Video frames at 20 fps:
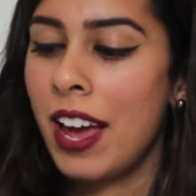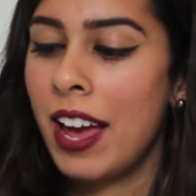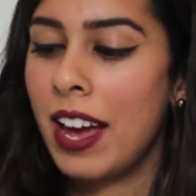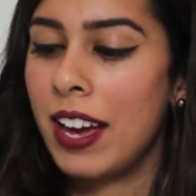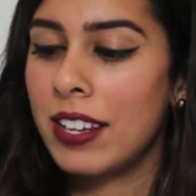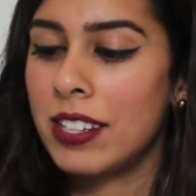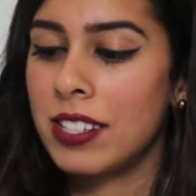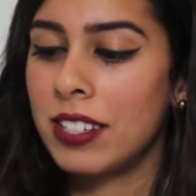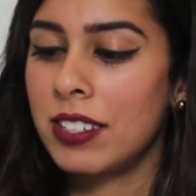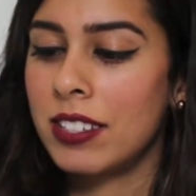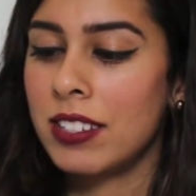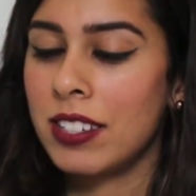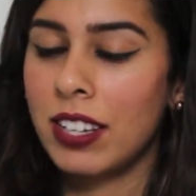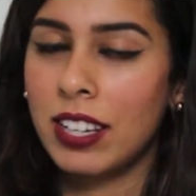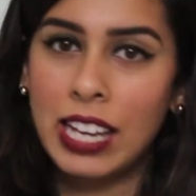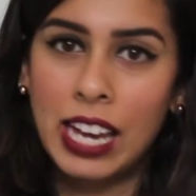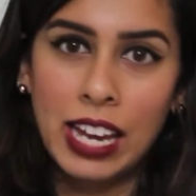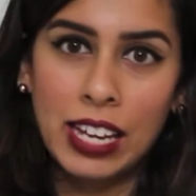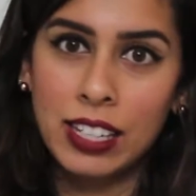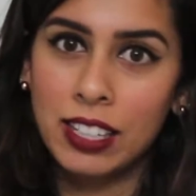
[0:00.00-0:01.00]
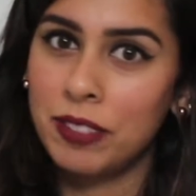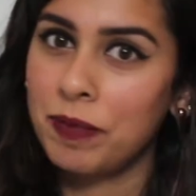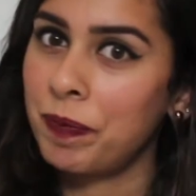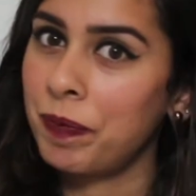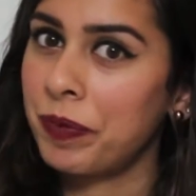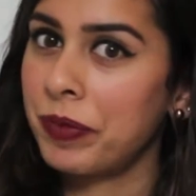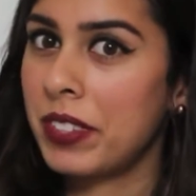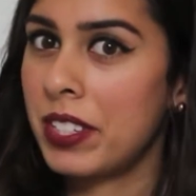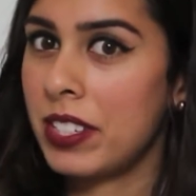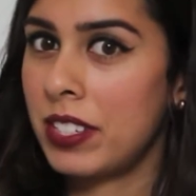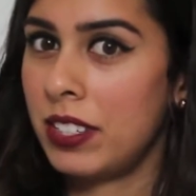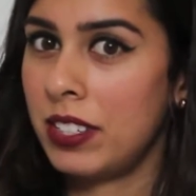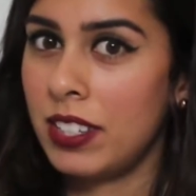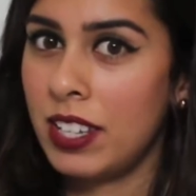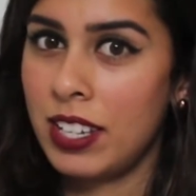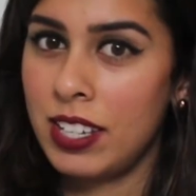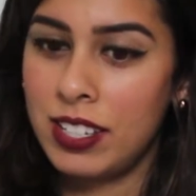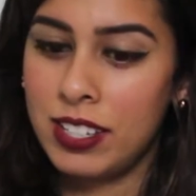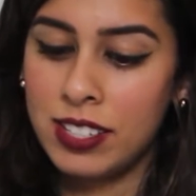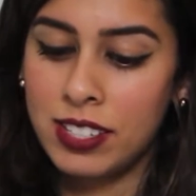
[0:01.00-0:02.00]
And again, this
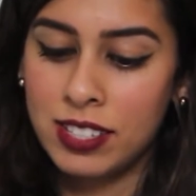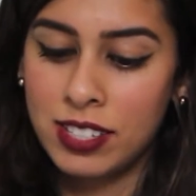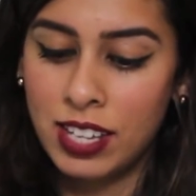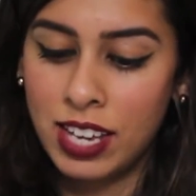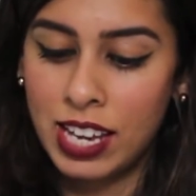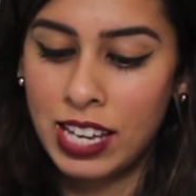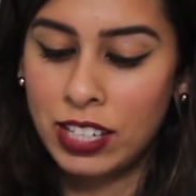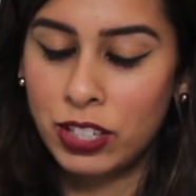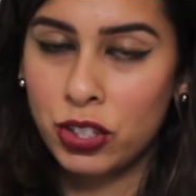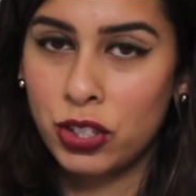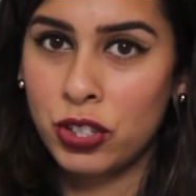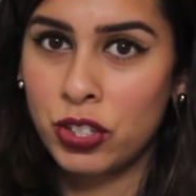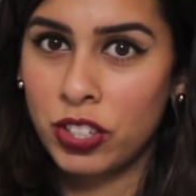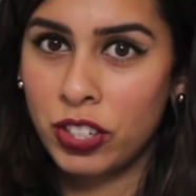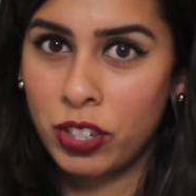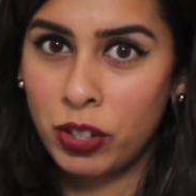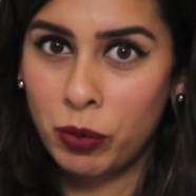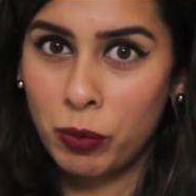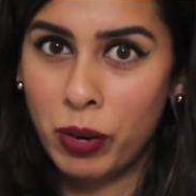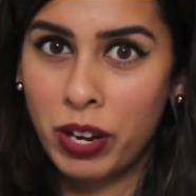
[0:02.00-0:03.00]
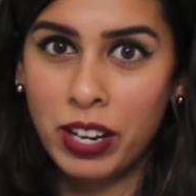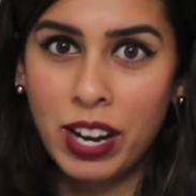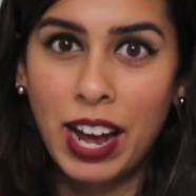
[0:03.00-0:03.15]
is a sheer one.